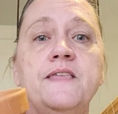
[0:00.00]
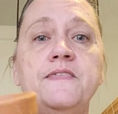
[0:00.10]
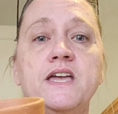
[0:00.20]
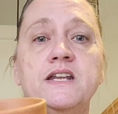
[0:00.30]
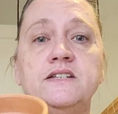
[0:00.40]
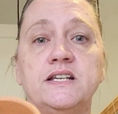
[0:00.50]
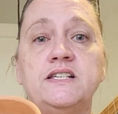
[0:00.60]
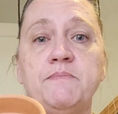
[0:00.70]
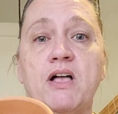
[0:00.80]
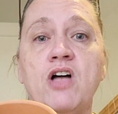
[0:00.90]
that
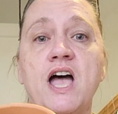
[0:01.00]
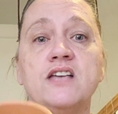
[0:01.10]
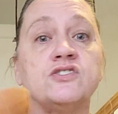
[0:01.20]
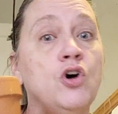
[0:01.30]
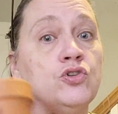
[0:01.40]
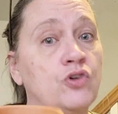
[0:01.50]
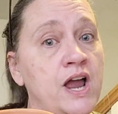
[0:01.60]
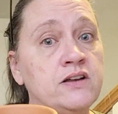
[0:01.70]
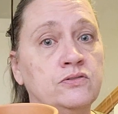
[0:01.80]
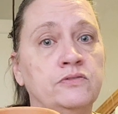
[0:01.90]
Dixie Belle has called
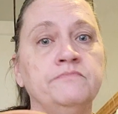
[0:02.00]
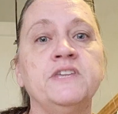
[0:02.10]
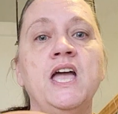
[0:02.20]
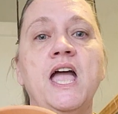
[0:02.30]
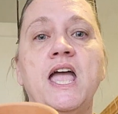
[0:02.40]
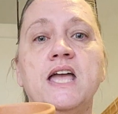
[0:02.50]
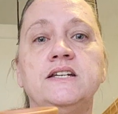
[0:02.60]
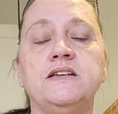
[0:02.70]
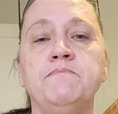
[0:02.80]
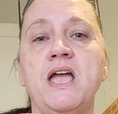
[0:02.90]
Crackle, and
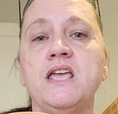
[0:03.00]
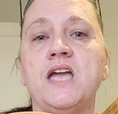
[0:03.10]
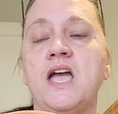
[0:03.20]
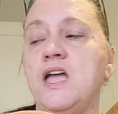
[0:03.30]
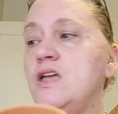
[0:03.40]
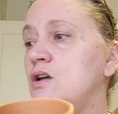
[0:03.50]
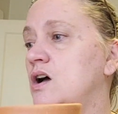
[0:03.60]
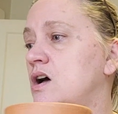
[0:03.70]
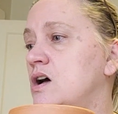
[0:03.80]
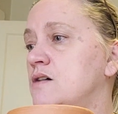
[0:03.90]
to make
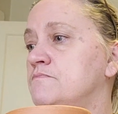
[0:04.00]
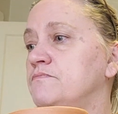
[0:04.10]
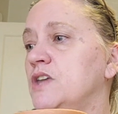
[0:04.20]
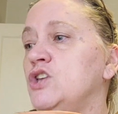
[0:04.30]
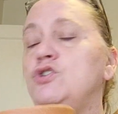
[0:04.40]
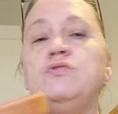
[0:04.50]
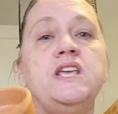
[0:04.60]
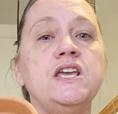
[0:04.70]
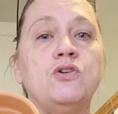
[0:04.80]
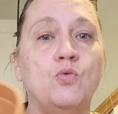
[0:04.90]
a
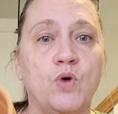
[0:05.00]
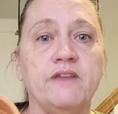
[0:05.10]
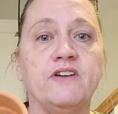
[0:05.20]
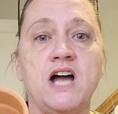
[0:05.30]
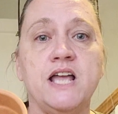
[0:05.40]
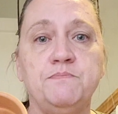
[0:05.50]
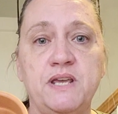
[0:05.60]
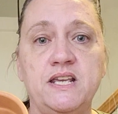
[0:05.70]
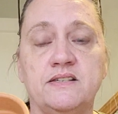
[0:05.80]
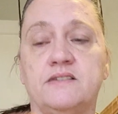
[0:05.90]
unique, one-of-a-kind
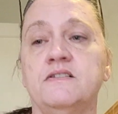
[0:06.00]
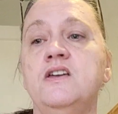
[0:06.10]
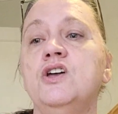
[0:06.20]
piece.